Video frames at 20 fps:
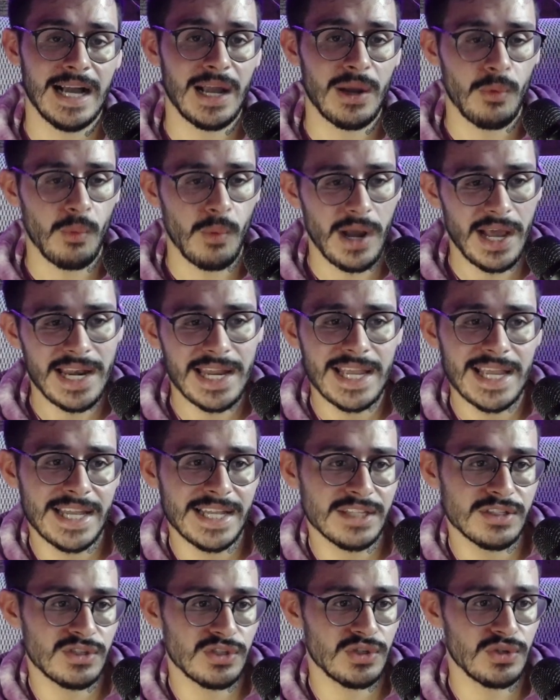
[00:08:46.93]
I went
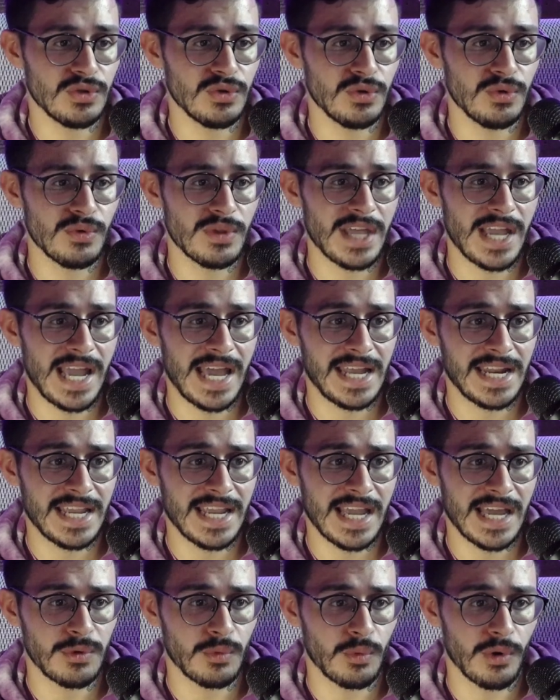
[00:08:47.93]
into the
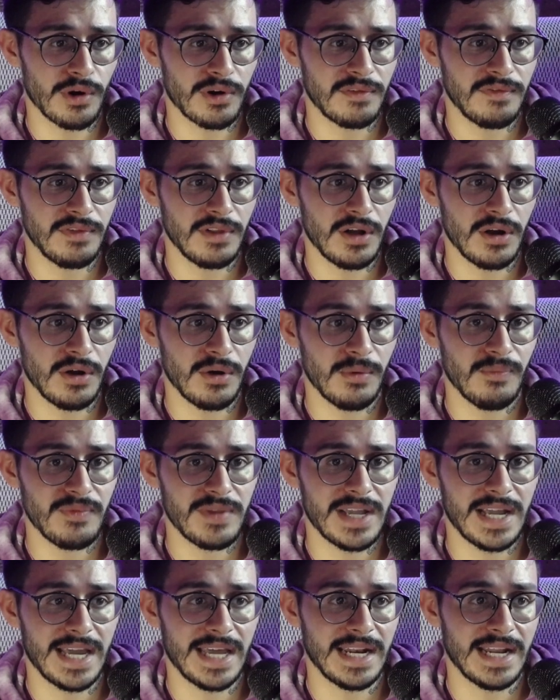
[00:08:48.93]
NAN workflow
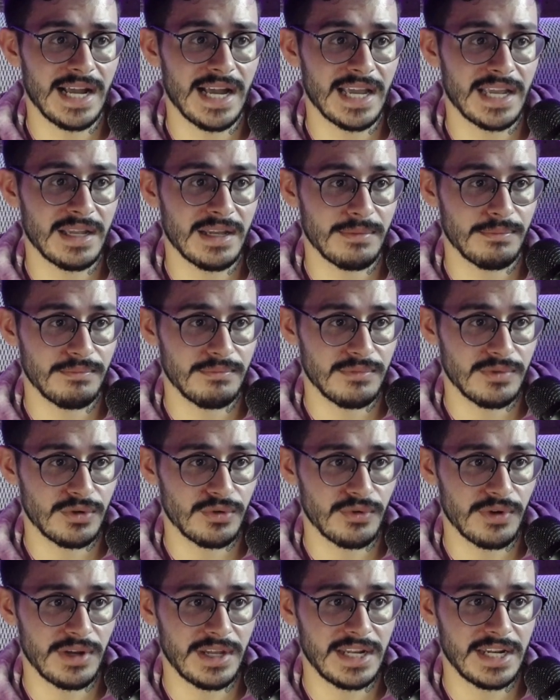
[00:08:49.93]
and I
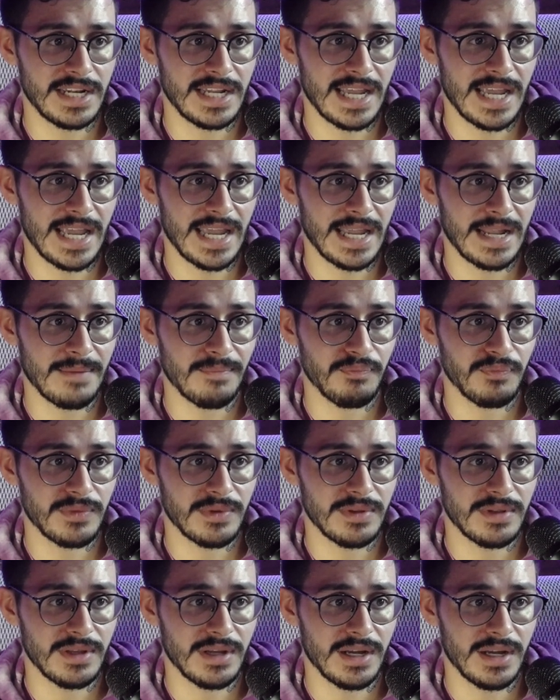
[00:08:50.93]
created a
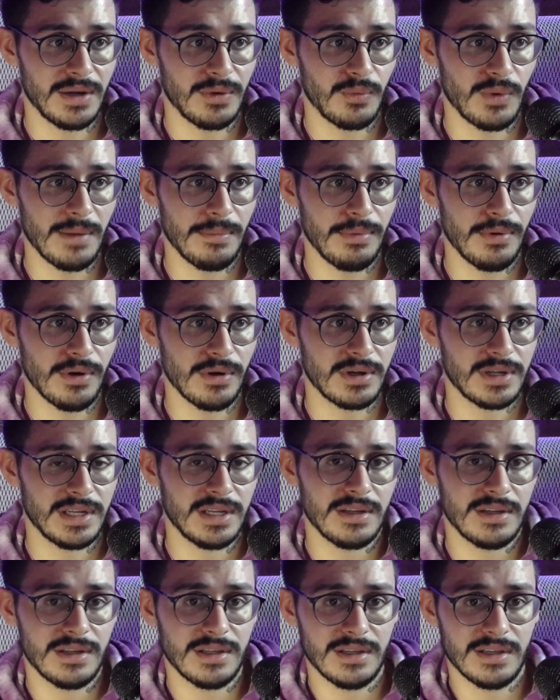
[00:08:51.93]
webhook
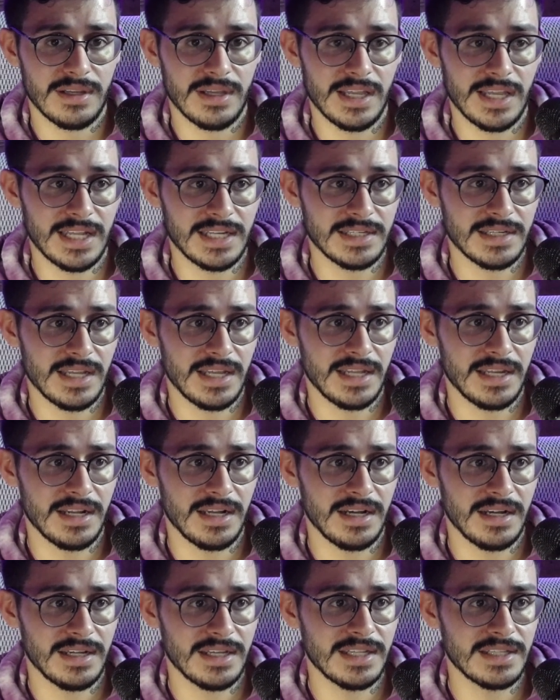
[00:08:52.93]

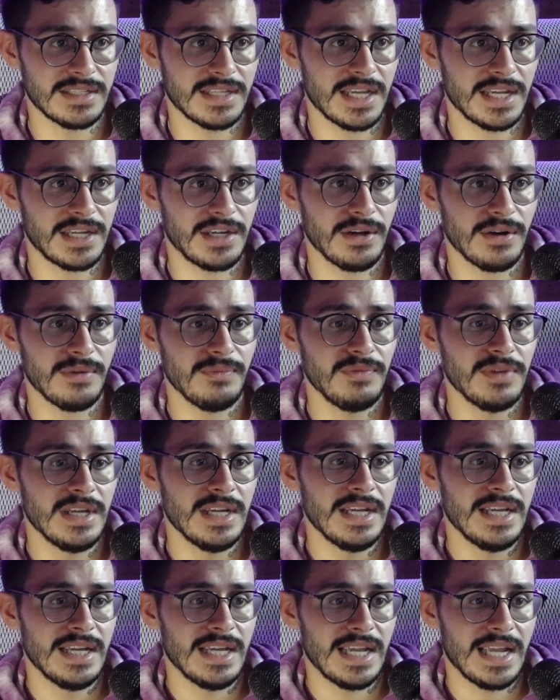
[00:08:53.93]
intake here,
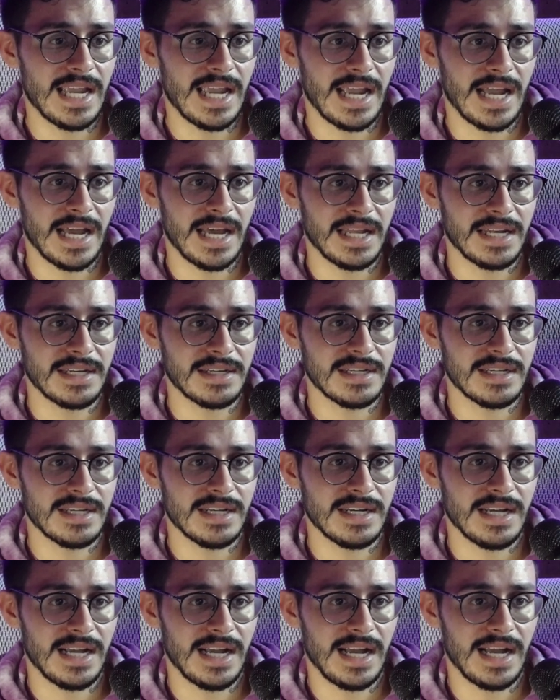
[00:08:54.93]
and
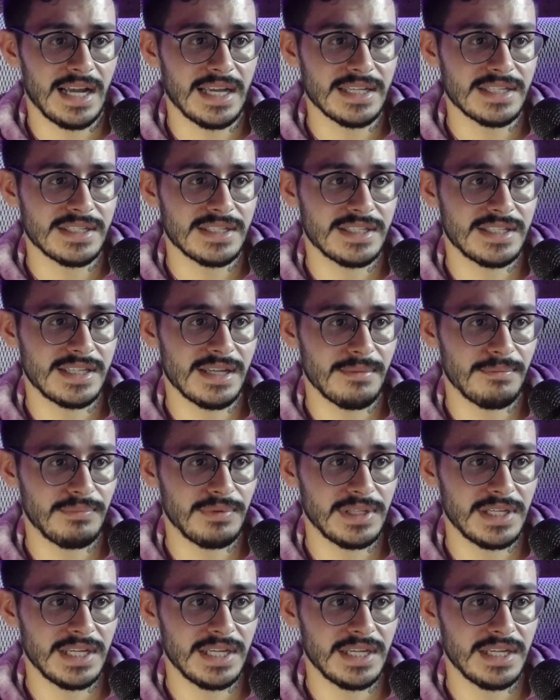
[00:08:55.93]
I
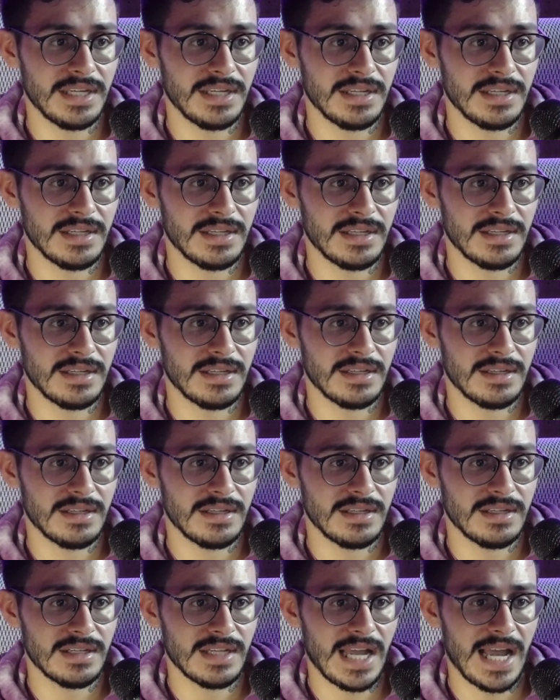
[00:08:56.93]
simply
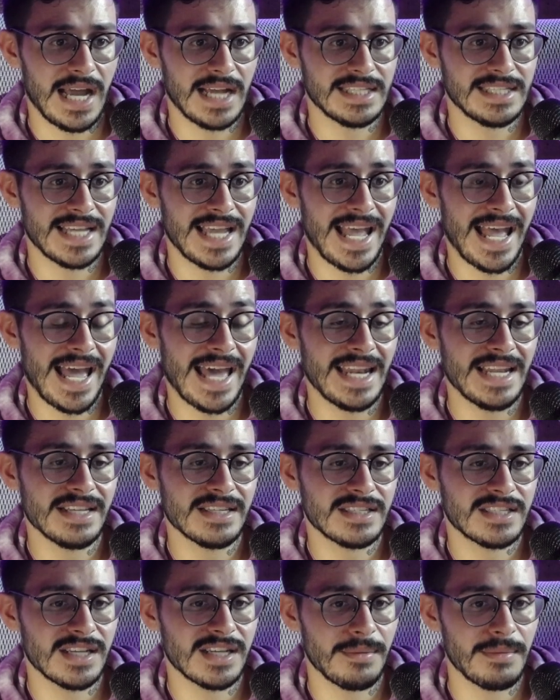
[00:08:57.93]
had to
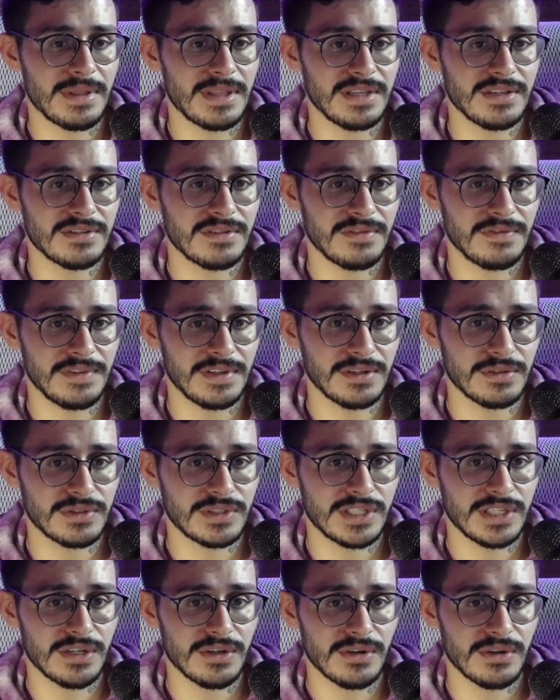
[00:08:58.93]
edit some of these fields